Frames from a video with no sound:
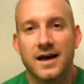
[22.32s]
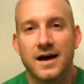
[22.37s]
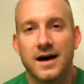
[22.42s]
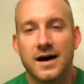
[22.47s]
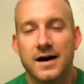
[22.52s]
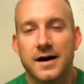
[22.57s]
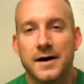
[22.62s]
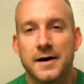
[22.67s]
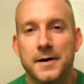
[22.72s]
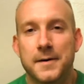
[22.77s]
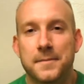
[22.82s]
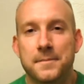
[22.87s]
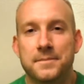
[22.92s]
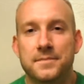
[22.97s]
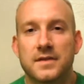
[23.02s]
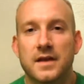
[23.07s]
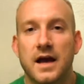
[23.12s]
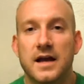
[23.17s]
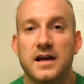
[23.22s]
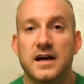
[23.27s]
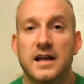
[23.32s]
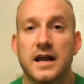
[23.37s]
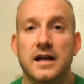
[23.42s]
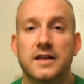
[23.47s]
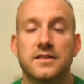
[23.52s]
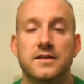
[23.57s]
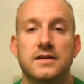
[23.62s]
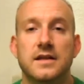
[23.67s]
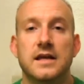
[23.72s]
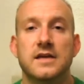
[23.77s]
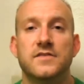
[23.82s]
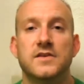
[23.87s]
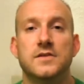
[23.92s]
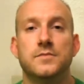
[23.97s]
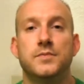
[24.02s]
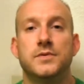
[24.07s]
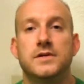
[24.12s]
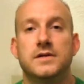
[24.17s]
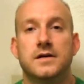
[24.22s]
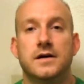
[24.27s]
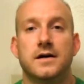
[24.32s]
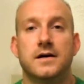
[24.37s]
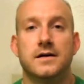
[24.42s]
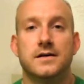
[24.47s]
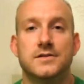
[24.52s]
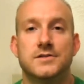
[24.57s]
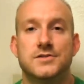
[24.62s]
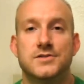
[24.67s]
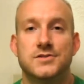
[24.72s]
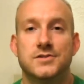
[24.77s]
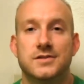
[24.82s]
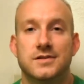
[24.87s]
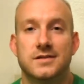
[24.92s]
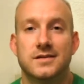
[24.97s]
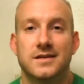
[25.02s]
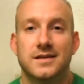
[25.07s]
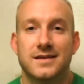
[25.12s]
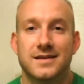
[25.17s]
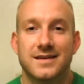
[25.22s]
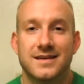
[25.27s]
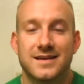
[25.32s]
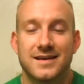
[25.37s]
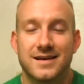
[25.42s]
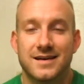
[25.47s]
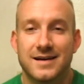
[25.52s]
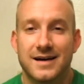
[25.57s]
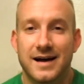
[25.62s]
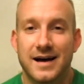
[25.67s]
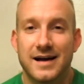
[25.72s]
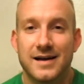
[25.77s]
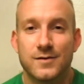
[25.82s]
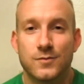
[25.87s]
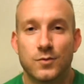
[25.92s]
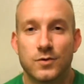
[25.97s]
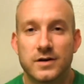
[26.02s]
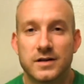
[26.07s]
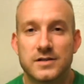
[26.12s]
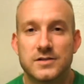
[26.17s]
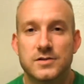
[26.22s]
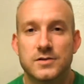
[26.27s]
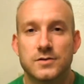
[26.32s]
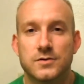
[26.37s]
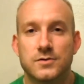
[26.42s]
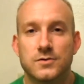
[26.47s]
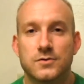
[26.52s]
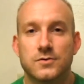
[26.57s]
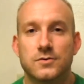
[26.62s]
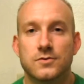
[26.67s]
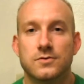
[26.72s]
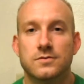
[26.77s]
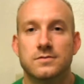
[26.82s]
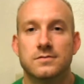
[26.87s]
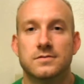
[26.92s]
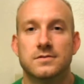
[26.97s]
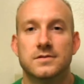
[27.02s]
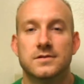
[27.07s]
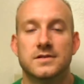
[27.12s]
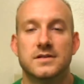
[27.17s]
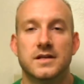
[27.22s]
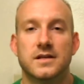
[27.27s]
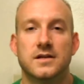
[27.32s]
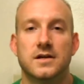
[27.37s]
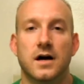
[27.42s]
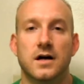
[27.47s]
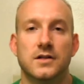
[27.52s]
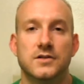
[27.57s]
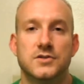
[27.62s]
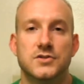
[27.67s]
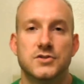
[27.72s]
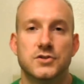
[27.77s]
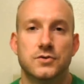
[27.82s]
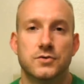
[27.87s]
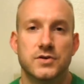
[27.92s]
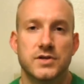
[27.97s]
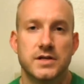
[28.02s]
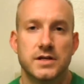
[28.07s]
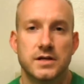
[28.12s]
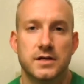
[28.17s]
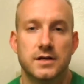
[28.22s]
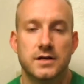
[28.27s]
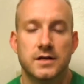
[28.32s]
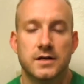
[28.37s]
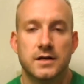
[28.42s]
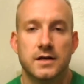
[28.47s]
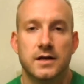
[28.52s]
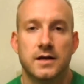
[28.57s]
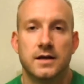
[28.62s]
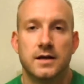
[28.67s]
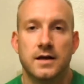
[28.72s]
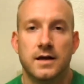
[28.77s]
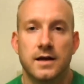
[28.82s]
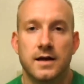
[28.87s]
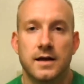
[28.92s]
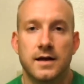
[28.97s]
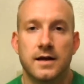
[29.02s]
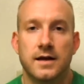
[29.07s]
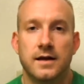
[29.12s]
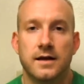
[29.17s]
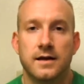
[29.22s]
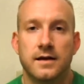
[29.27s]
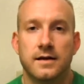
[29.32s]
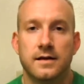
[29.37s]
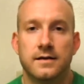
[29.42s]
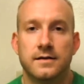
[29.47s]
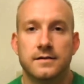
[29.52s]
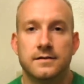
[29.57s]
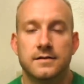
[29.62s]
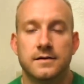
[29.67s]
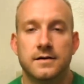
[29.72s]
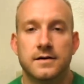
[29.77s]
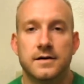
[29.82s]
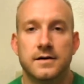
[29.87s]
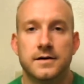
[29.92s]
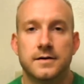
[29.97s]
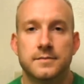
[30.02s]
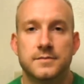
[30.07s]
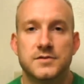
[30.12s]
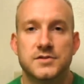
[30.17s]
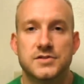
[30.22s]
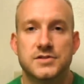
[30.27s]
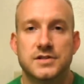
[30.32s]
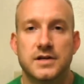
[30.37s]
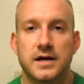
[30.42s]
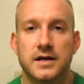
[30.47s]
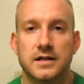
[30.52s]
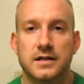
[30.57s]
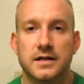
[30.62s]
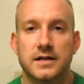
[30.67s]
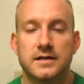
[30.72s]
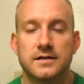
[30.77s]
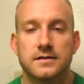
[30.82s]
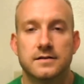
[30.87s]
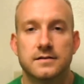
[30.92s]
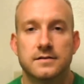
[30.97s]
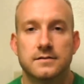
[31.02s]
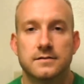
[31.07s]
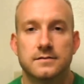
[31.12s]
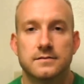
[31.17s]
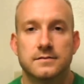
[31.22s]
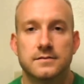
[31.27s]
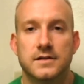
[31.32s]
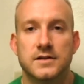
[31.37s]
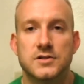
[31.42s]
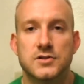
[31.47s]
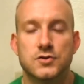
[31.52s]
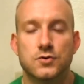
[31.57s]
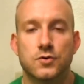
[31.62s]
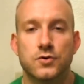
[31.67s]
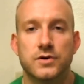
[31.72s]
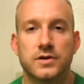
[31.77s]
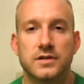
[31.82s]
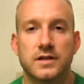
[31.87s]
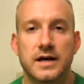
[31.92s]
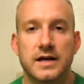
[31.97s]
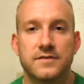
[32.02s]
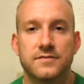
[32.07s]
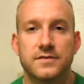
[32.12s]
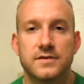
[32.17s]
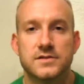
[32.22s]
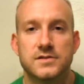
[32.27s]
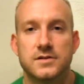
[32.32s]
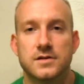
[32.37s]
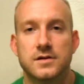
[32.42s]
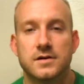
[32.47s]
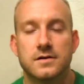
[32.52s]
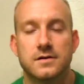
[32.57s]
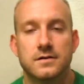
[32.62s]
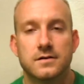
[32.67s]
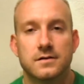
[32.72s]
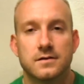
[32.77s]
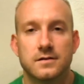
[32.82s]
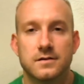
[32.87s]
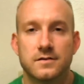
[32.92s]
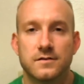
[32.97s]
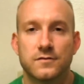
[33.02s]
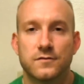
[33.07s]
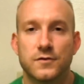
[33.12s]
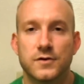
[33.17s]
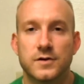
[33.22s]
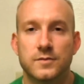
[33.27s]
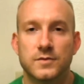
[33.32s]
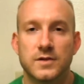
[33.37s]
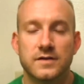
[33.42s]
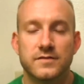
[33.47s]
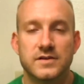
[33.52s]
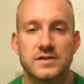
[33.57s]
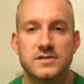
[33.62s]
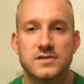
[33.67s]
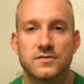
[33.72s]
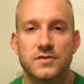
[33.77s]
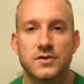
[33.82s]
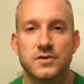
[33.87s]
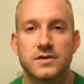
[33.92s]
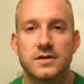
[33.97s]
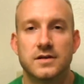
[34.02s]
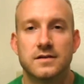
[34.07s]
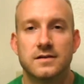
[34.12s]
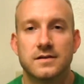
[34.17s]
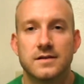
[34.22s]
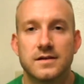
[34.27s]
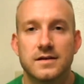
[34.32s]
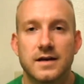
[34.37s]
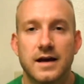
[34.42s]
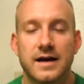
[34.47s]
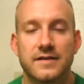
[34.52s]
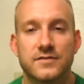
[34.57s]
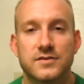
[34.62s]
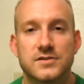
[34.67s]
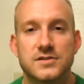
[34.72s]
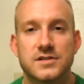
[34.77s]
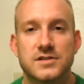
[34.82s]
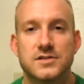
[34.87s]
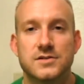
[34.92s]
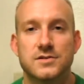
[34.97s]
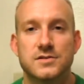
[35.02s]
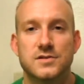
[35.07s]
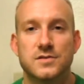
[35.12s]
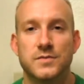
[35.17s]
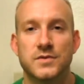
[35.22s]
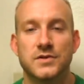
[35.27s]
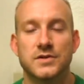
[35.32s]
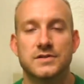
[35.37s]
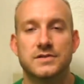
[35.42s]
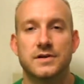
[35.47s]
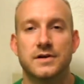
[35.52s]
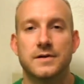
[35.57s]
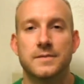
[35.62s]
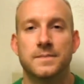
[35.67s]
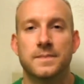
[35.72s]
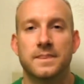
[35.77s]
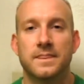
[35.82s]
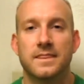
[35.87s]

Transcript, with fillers: Um, I got out of the Navy because I wanted to get a college degree and um, just kind of like enjoy life as a freedom-loving civilian after six years in the military.